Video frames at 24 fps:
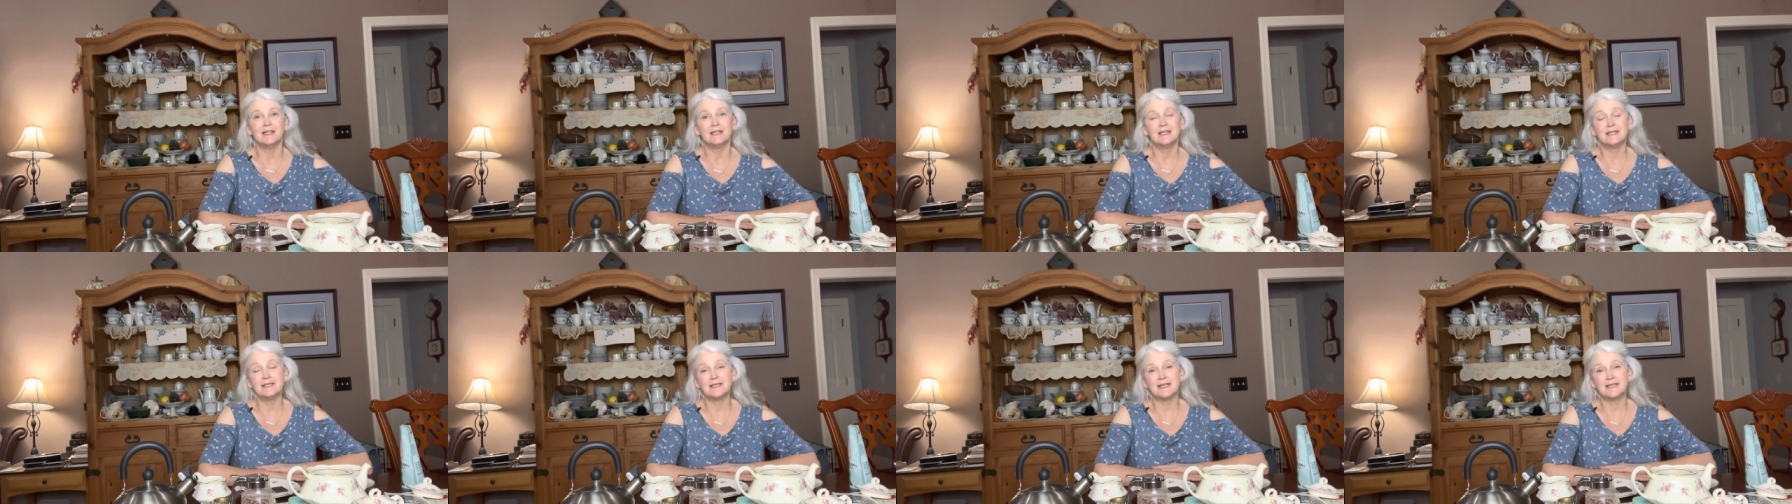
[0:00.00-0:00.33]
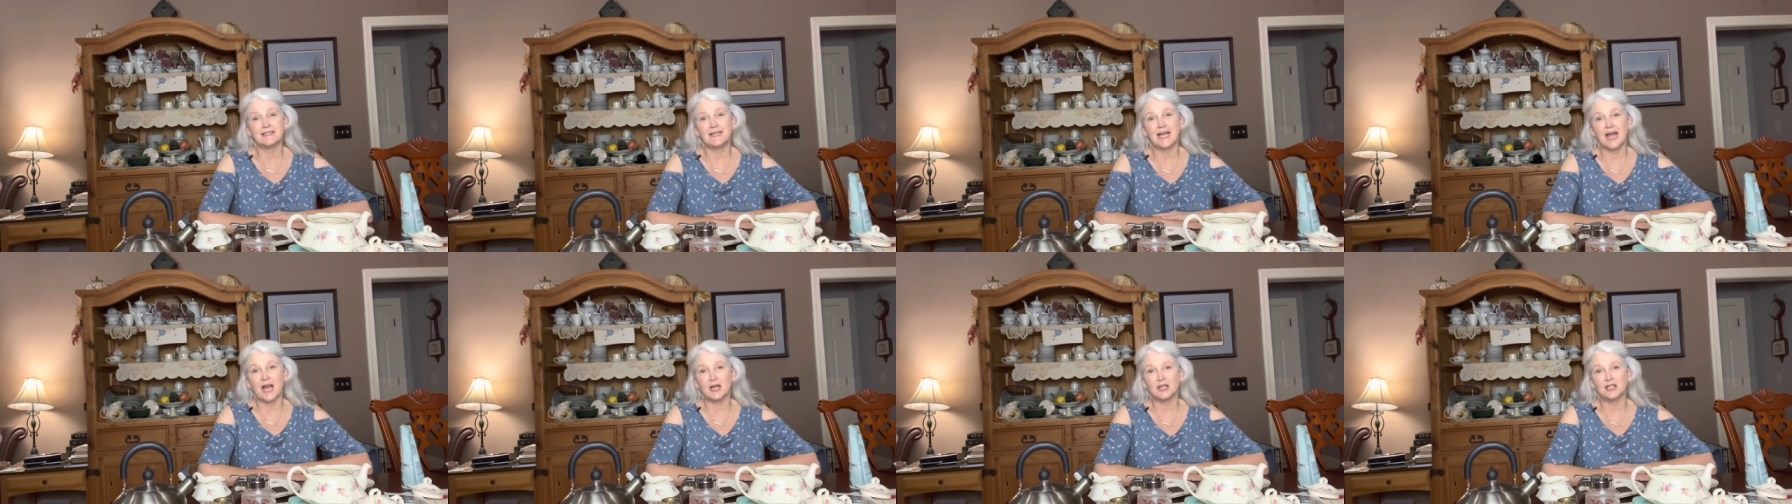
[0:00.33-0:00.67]
This
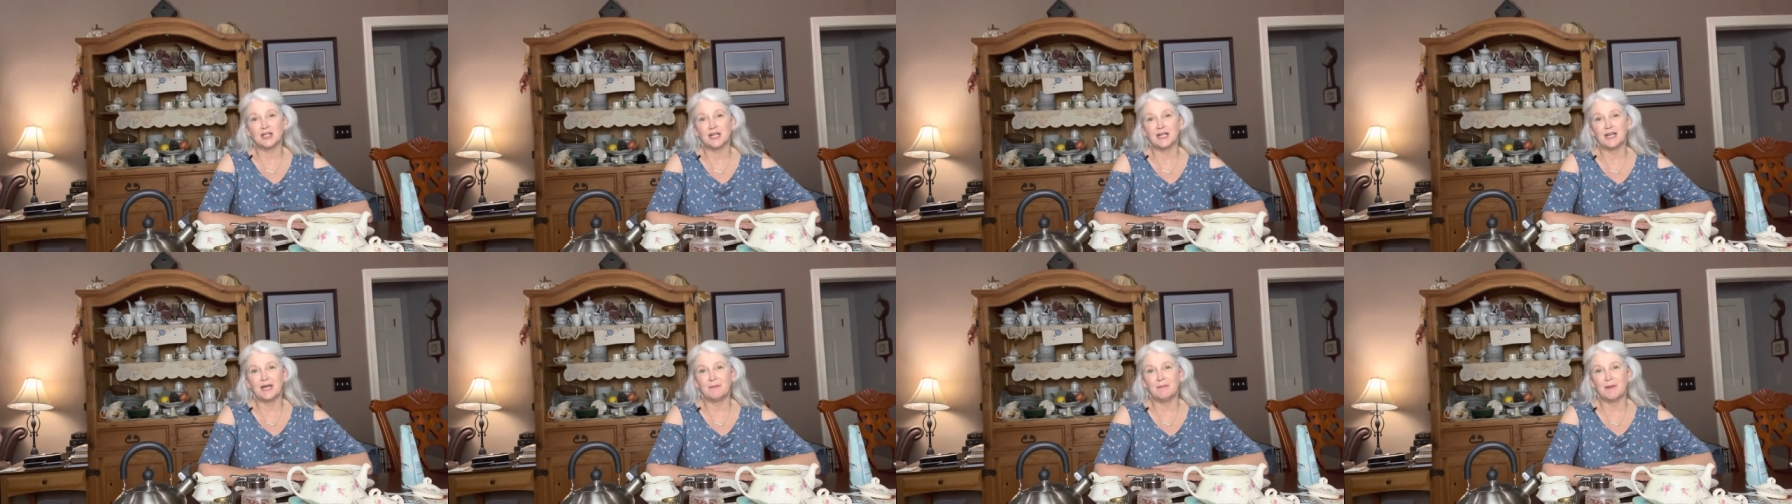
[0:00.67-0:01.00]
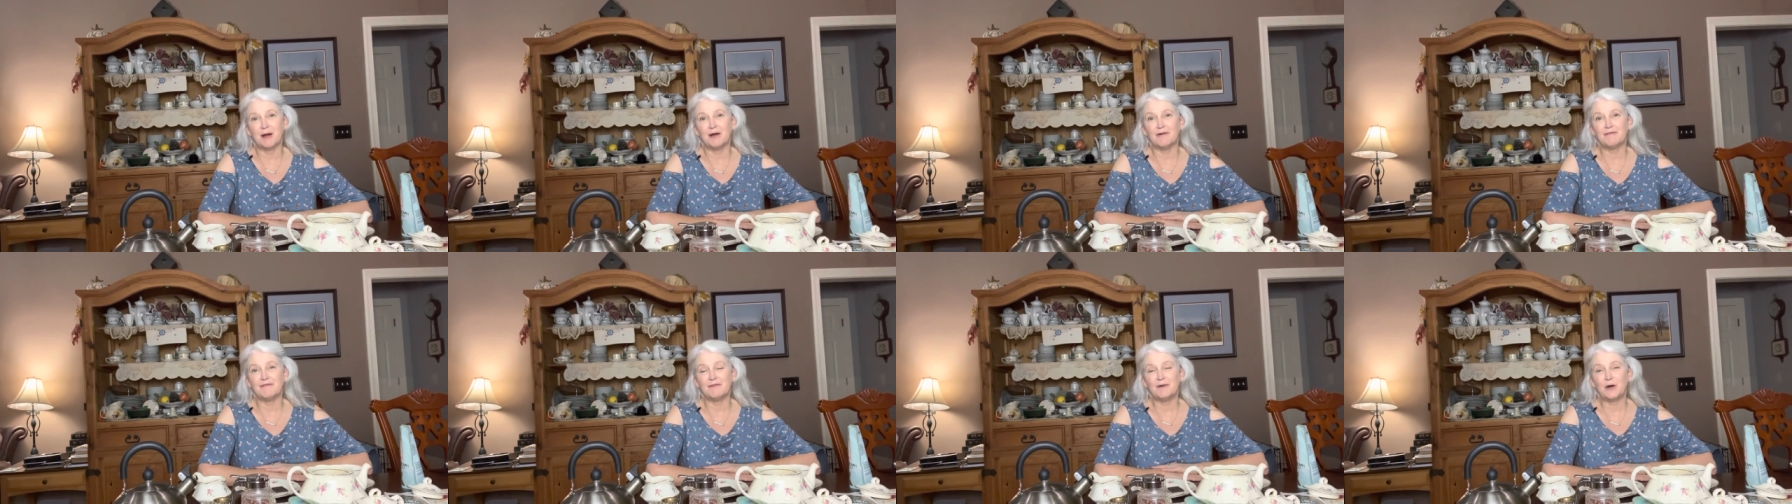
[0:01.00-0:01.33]
is actually
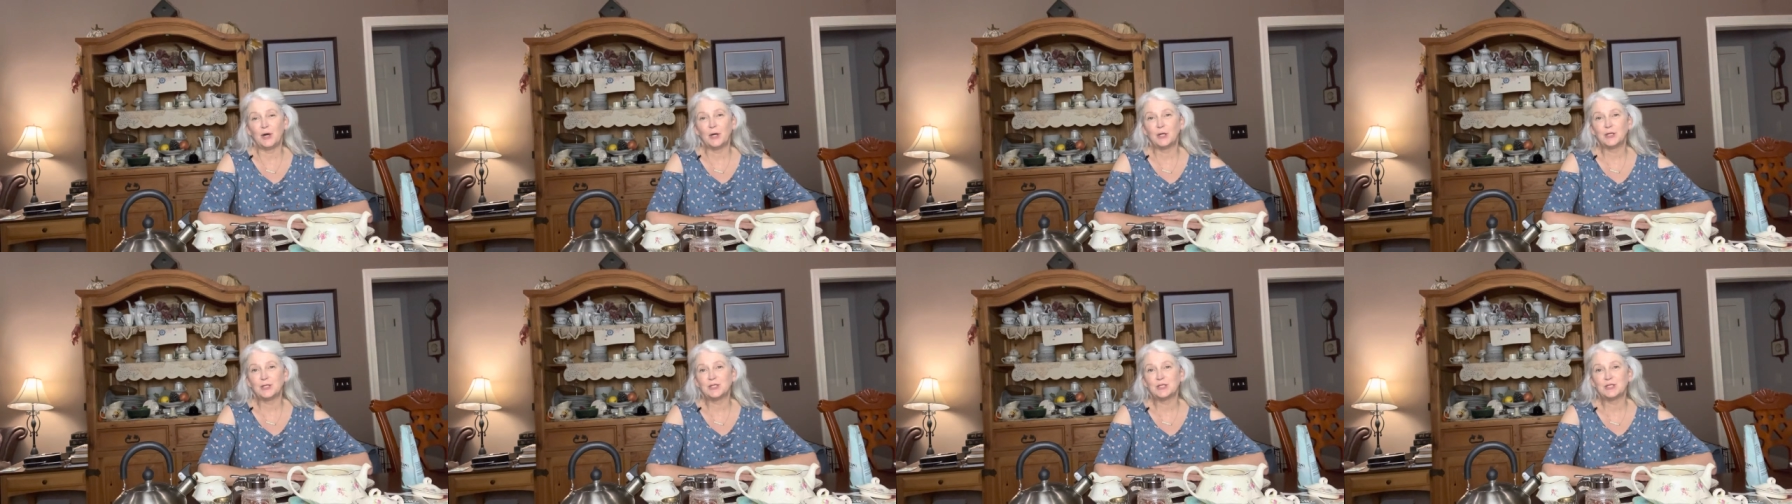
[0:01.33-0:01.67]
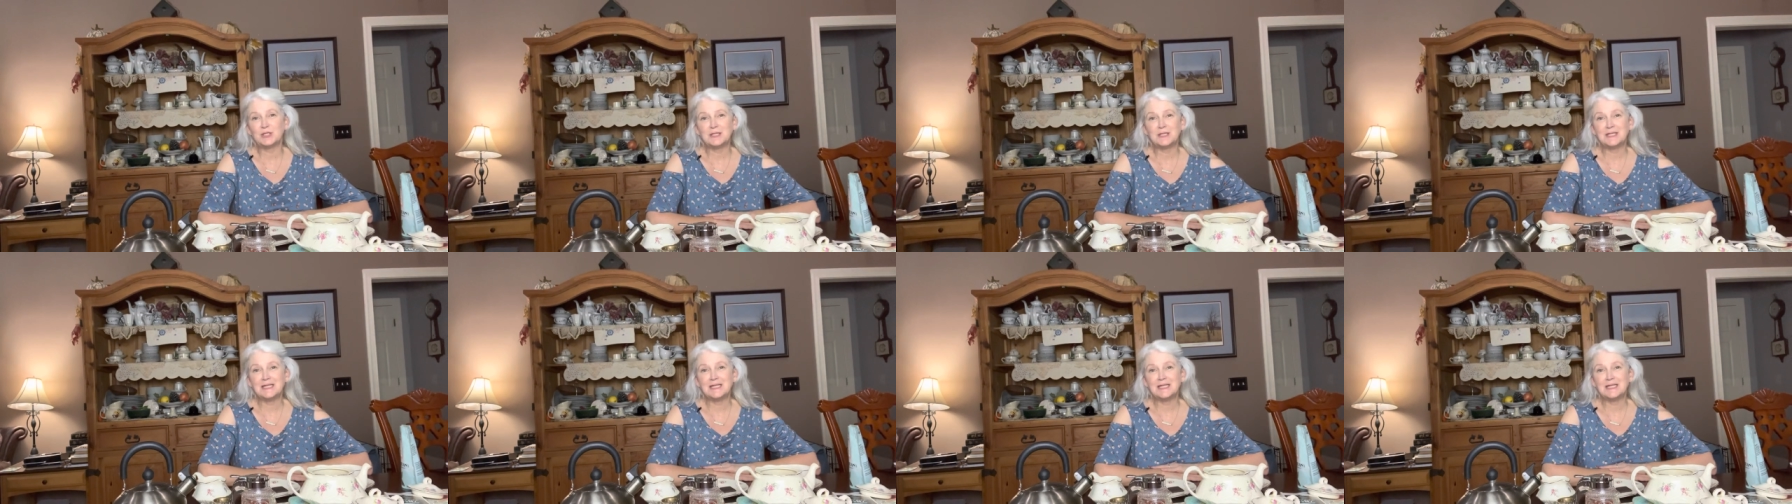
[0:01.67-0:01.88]
my first